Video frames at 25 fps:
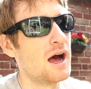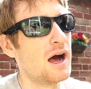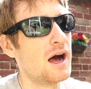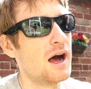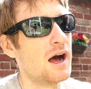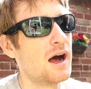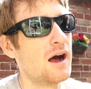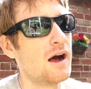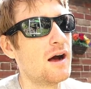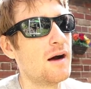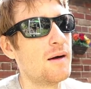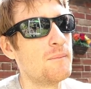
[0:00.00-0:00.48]

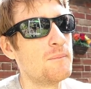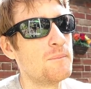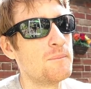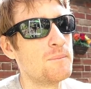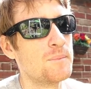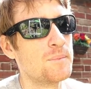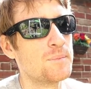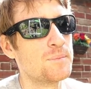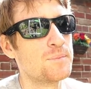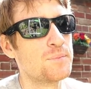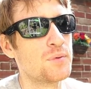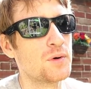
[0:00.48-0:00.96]

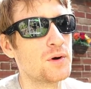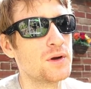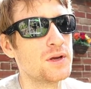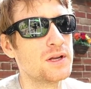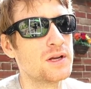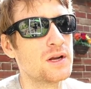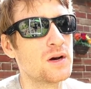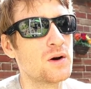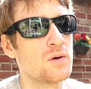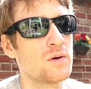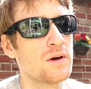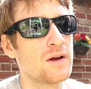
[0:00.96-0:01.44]
But you
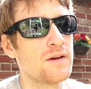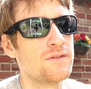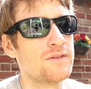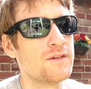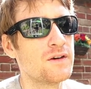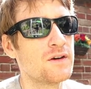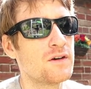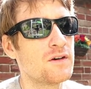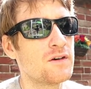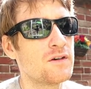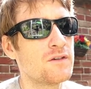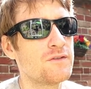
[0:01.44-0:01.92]
know, if
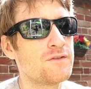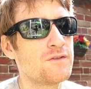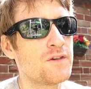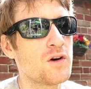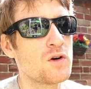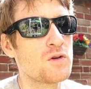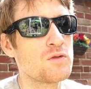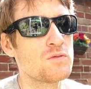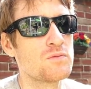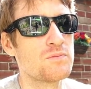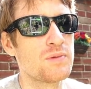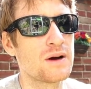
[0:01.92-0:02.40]
your
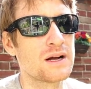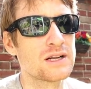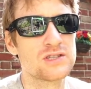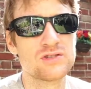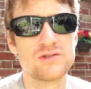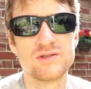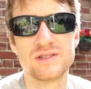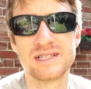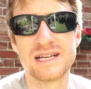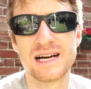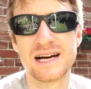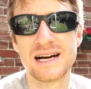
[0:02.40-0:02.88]
phone
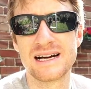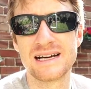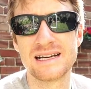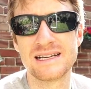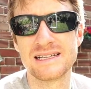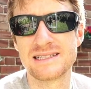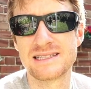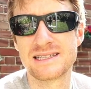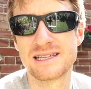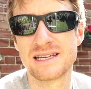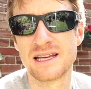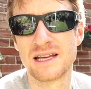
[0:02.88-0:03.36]
battery
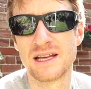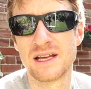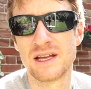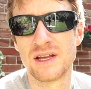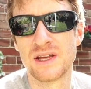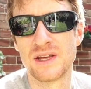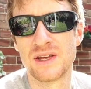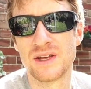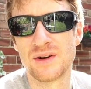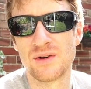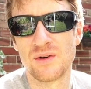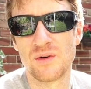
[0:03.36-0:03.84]
dies
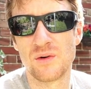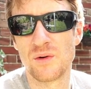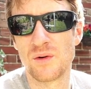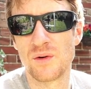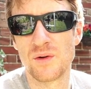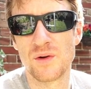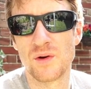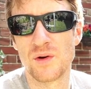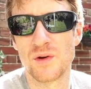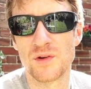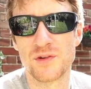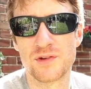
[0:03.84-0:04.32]

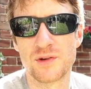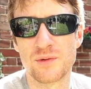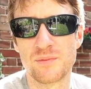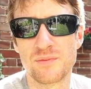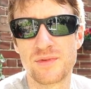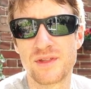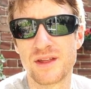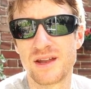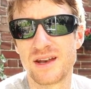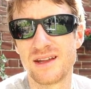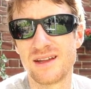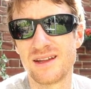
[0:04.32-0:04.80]
or
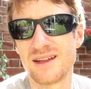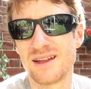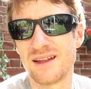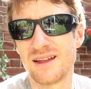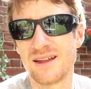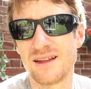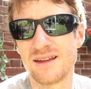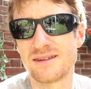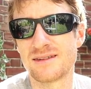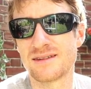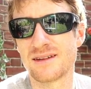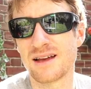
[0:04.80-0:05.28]
something,
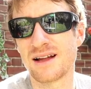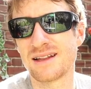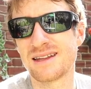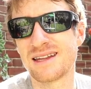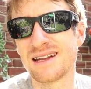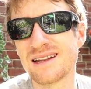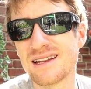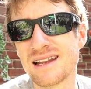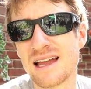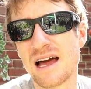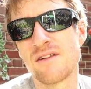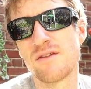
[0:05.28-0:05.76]
I
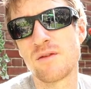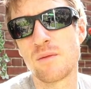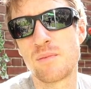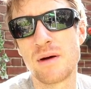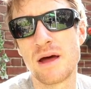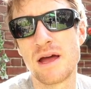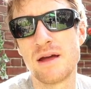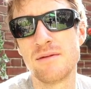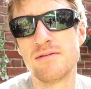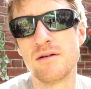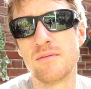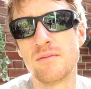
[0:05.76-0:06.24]
didn't have a
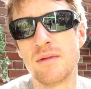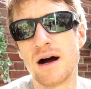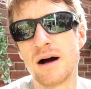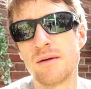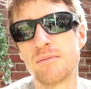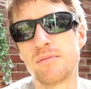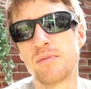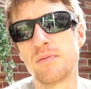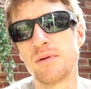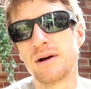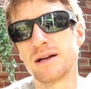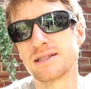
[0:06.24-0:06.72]
paper
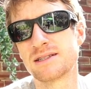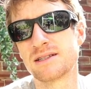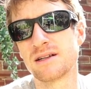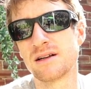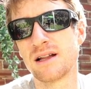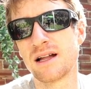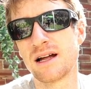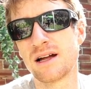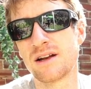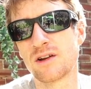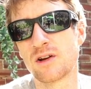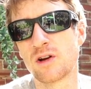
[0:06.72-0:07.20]
map, but I
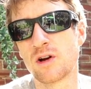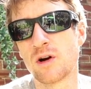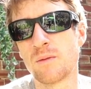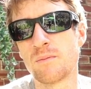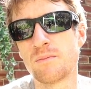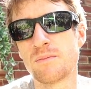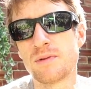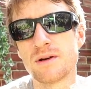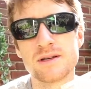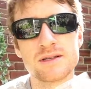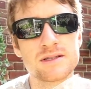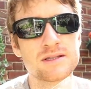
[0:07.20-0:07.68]
still had a
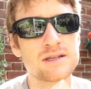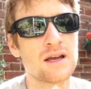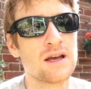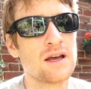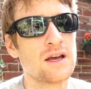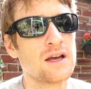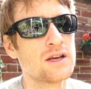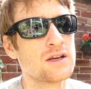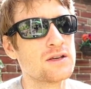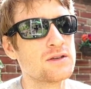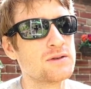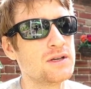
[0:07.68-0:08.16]
compass.
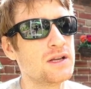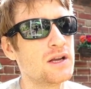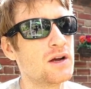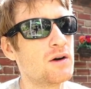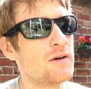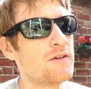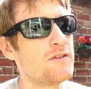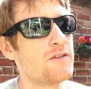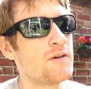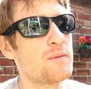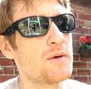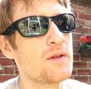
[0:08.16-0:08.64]
You know,
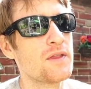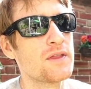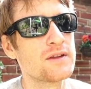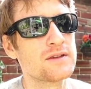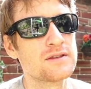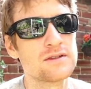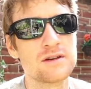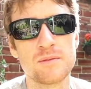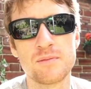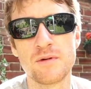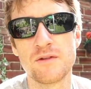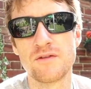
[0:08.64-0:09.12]
if I'm on the
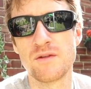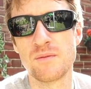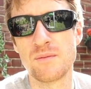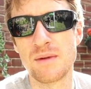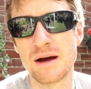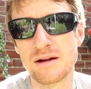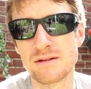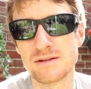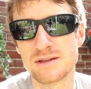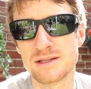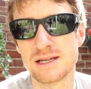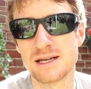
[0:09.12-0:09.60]
top of a
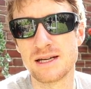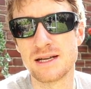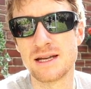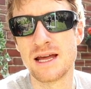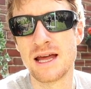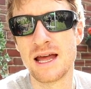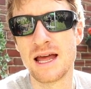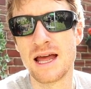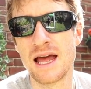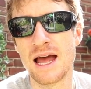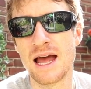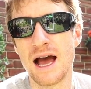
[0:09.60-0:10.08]
mountain
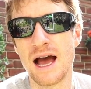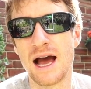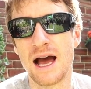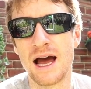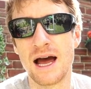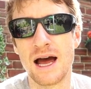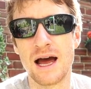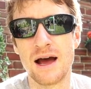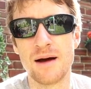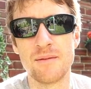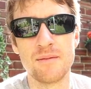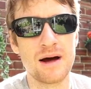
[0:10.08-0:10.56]

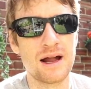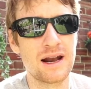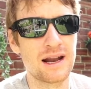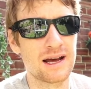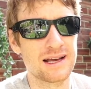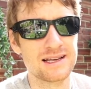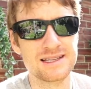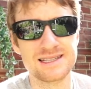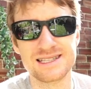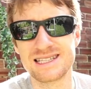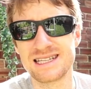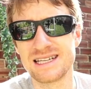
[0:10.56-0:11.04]
and I
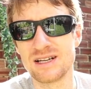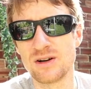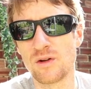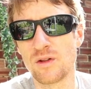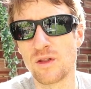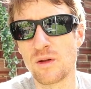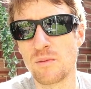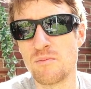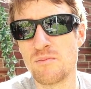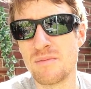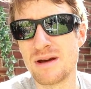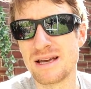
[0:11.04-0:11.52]
can see all
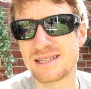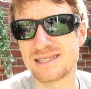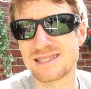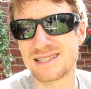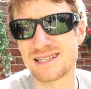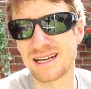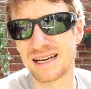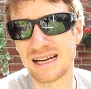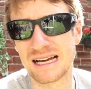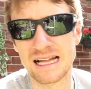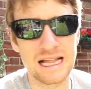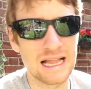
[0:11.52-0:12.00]
the
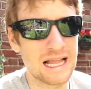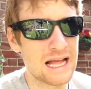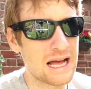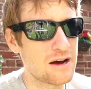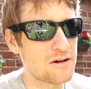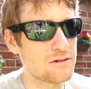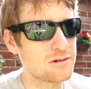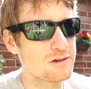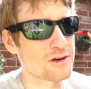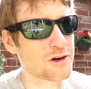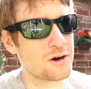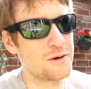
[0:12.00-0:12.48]
mist and
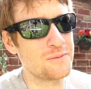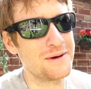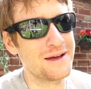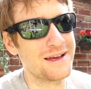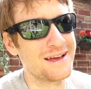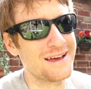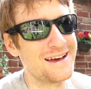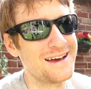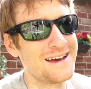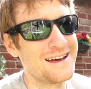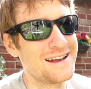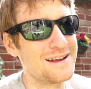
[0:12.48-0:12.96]
cloud
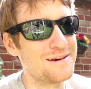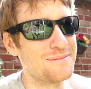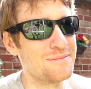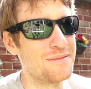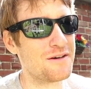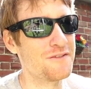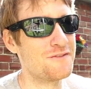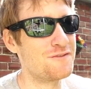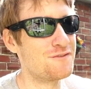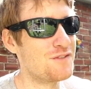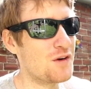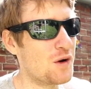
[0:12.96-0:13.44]
coming in and
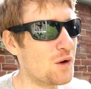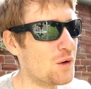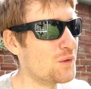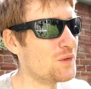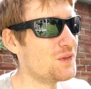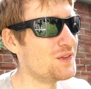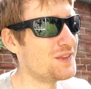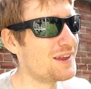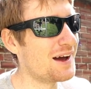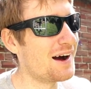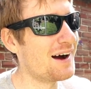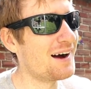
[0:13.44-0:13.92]
my
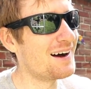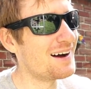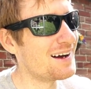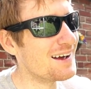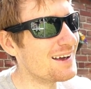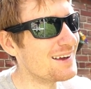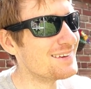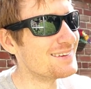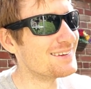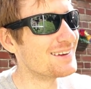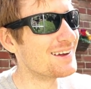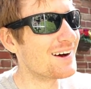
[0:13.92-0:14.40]
phone
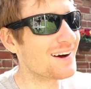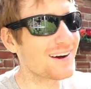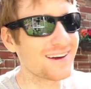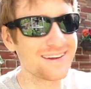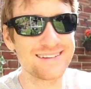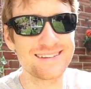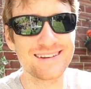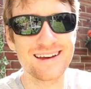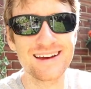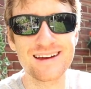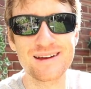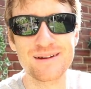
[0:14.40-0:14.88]
dies, you know, I
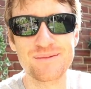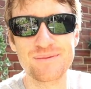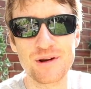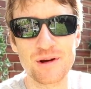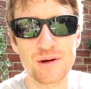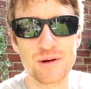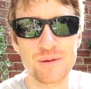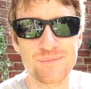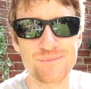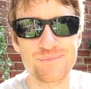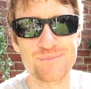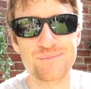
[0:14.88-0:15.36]
can take a
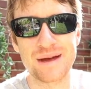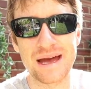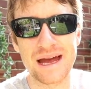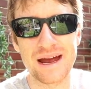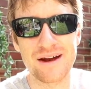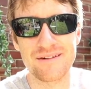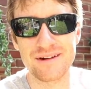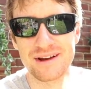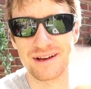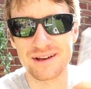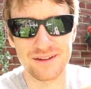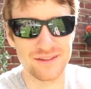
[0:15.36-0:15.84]

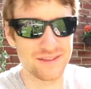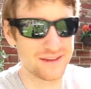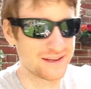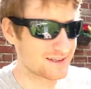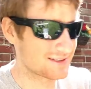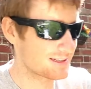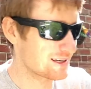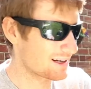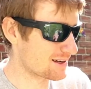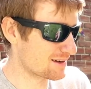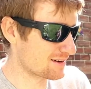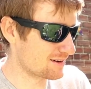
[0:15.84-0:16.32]
bearing on
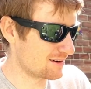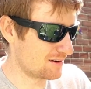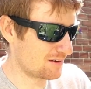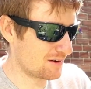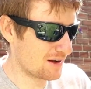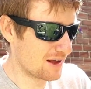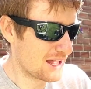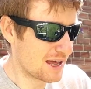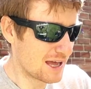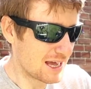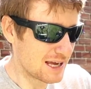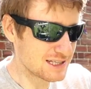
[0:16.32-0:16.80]
this. I don't know,
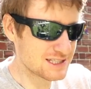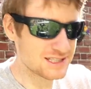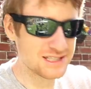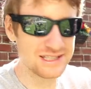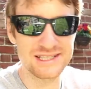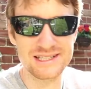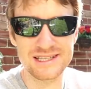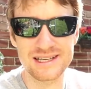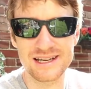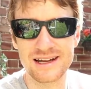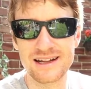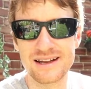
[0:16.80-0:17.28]
it's
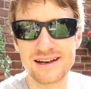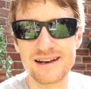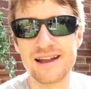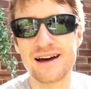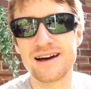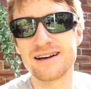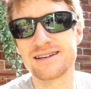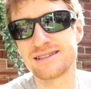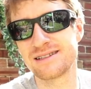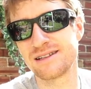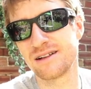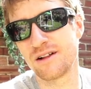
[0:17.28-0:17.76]
just a
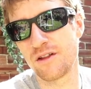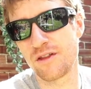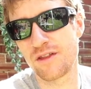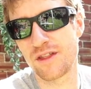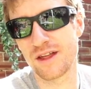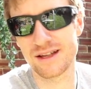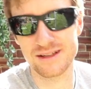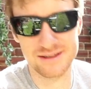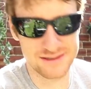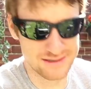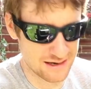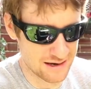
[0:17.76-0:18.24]
nice little
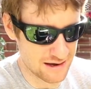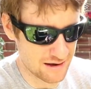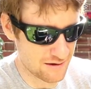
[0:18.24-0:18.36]
thing to